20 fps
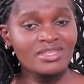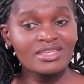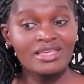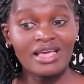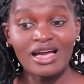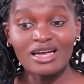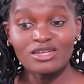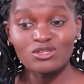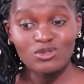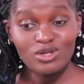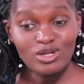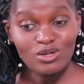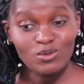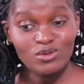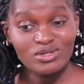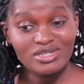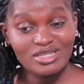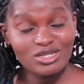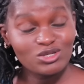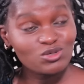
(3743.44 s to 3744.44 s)
He actually
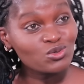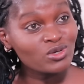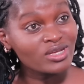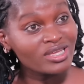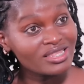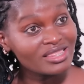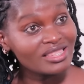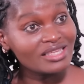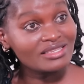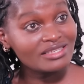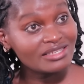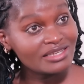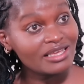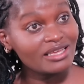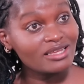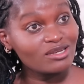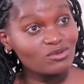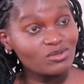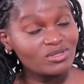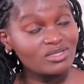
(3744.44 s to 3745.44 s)
wanted to hit mm-hmm. the
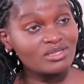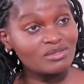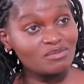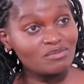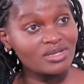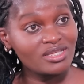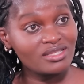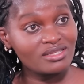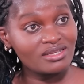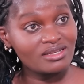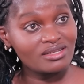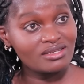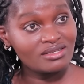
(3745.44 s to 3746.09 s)
child with this meza.